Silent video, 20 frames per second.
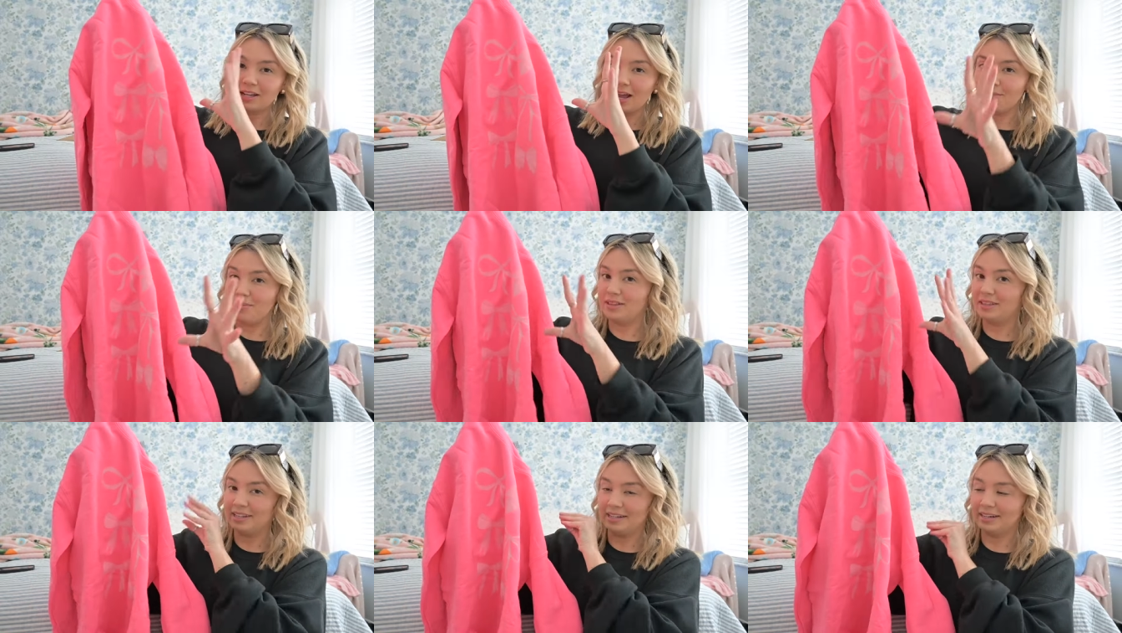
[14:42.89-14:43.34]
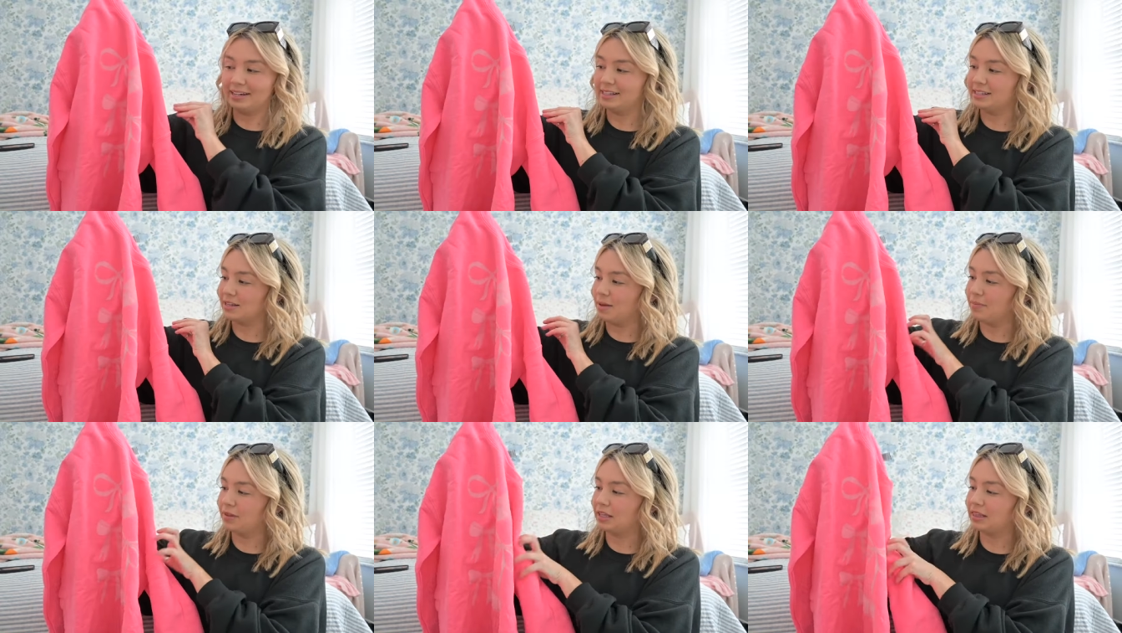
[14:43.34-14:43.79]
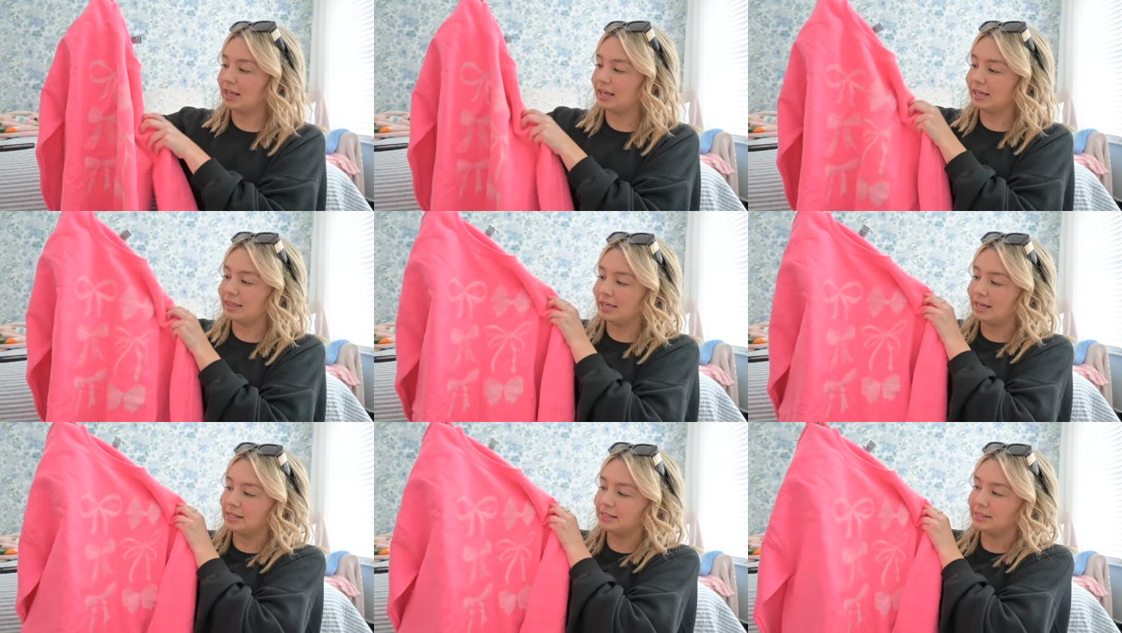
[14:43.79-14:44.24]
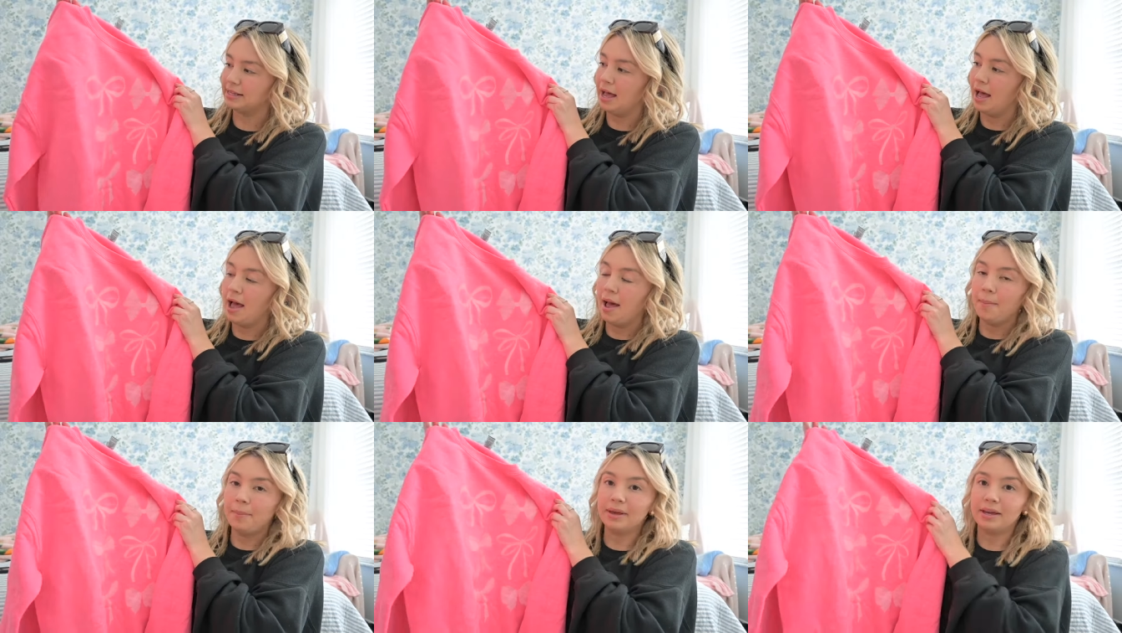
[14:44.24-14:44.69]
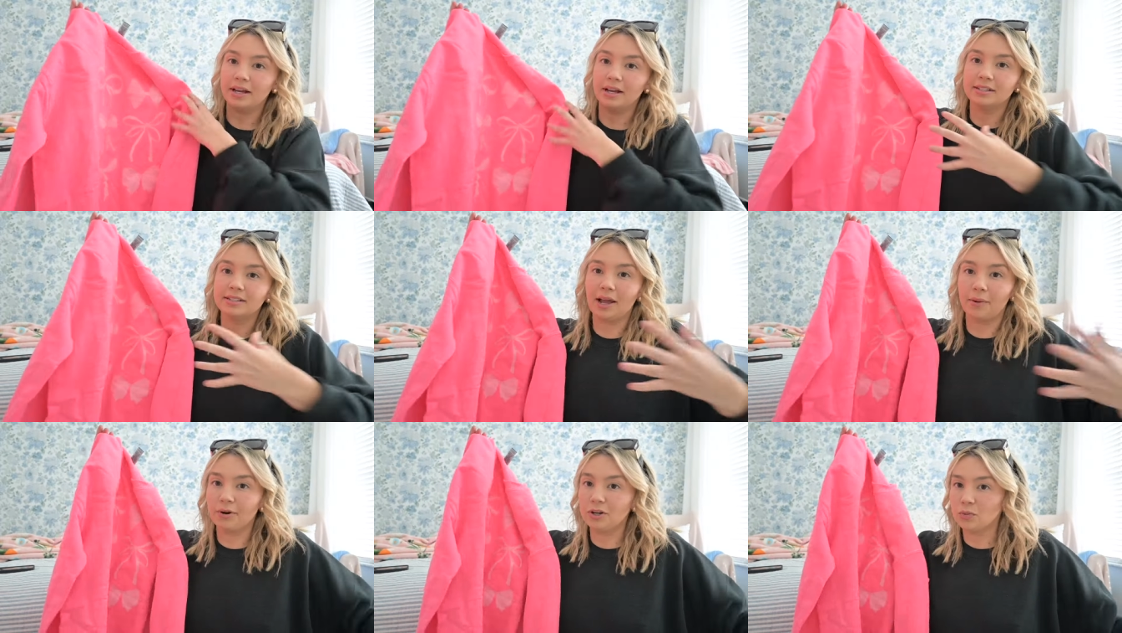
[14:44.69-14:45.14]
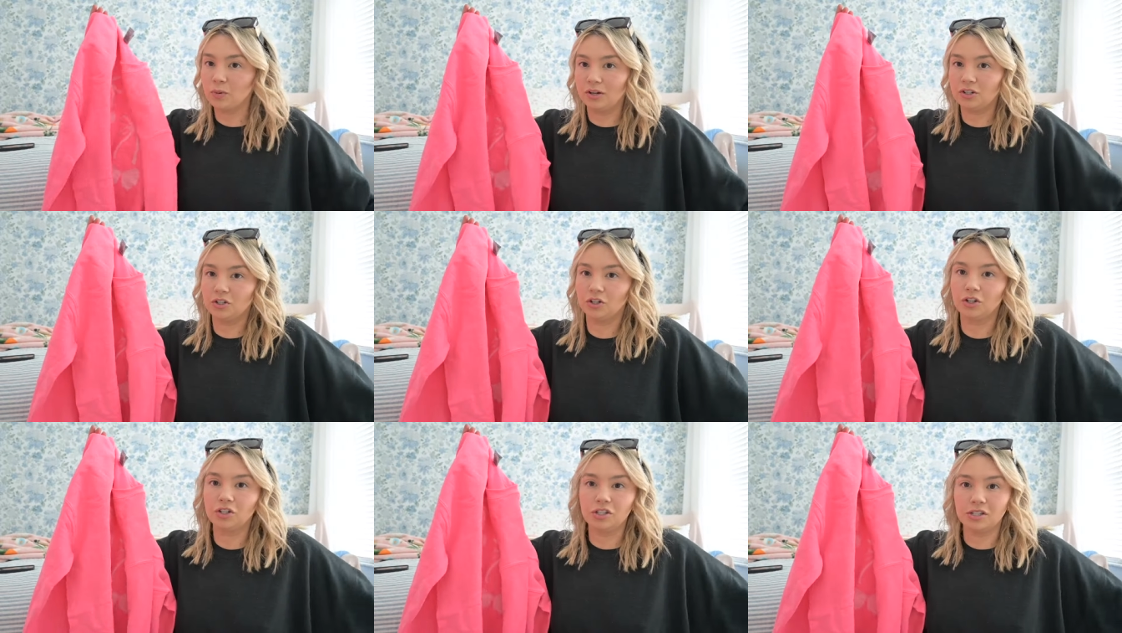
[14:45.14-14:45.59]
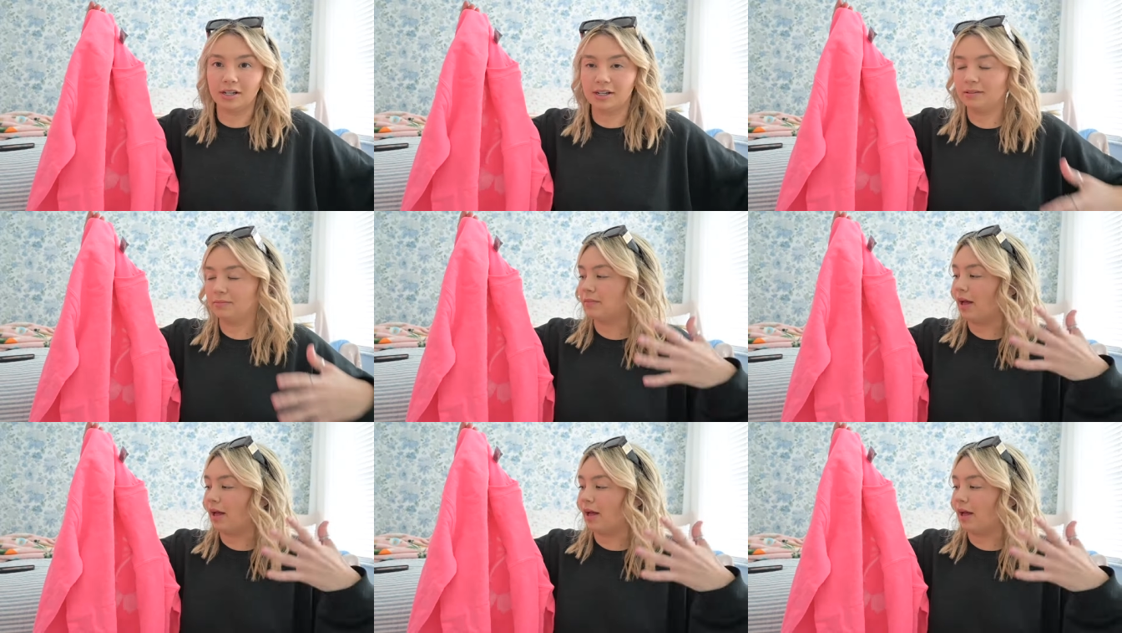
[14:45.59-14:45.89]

I've been needing something like this because I wear sweatshirts like